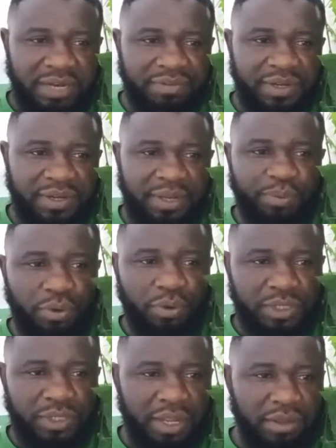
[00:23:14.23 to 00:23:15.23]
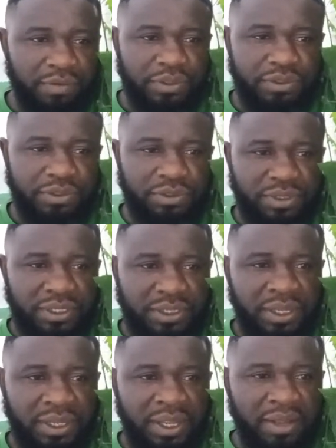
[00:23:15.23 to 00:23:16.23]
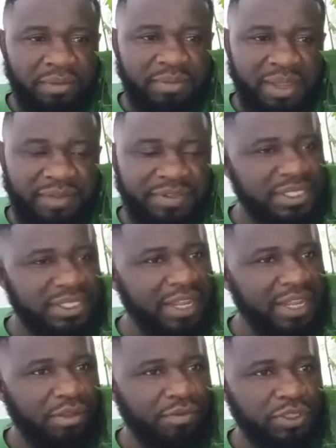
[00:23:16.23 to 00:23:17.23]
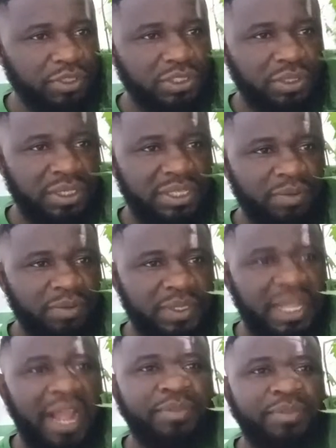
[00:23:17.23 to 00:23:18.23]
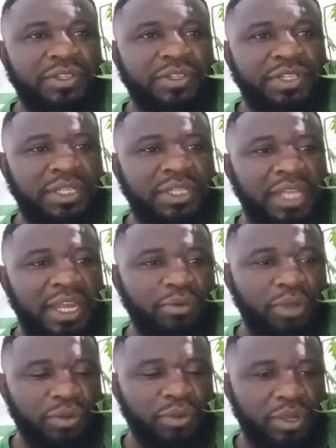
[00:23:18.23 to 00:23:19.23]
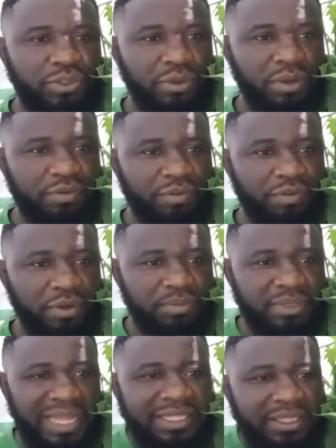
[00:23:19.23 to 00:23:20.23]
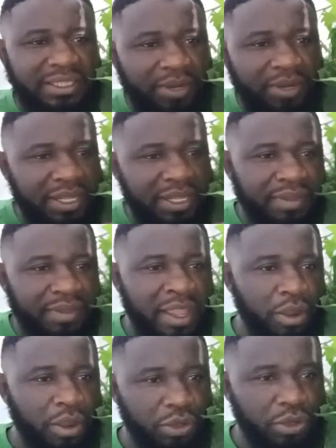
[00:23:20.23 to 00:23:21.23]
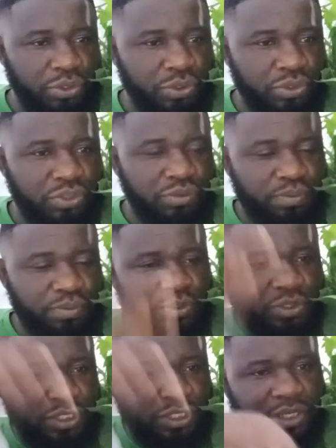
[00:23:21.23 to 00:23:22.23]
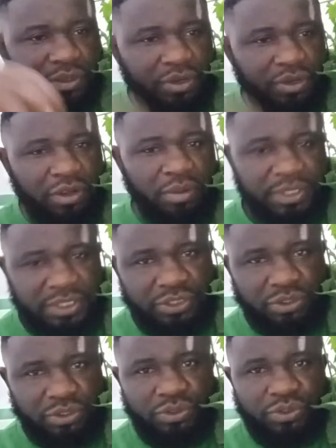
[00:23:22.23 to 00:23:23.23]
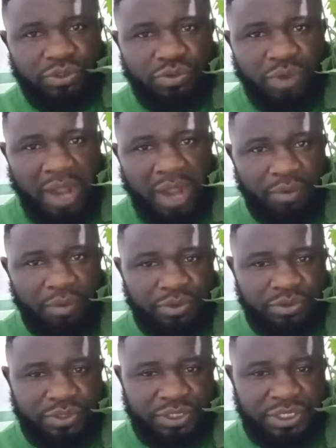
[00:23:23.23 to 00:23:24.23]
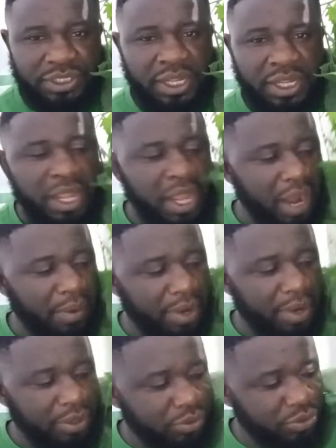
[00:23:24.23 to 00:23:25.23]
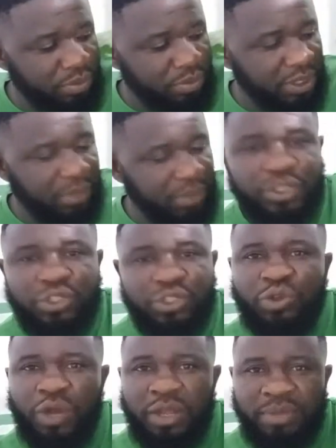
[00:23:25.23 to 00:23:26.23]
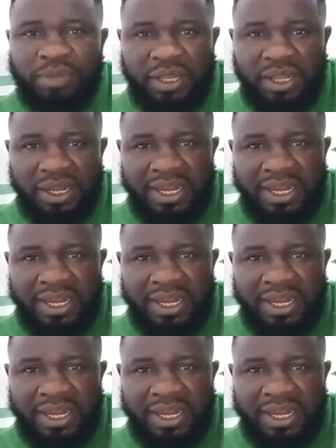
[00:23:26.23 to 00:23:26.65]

Filippo, thank you for joining. Mavis, thank you for joining. Double tap the screen anywhere you are joining from. That is our link on YouTube. Just check on the comment section. You are going to see our YouTube link. Please join me.